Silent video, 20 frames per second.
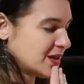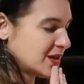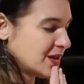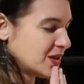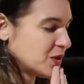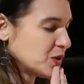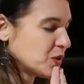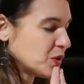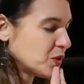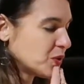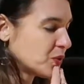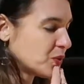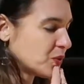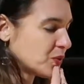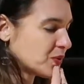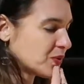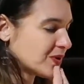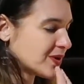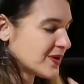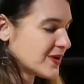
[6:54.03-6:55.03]
and
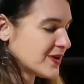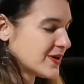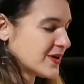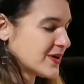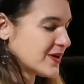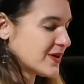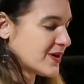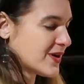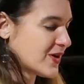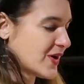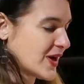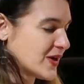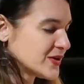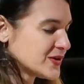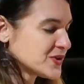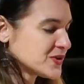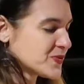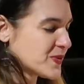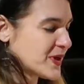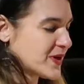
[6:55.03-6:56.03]
you are
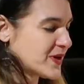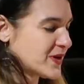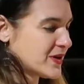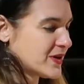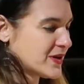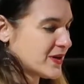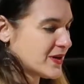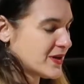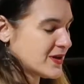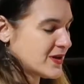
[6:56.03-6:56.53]
elsewhere,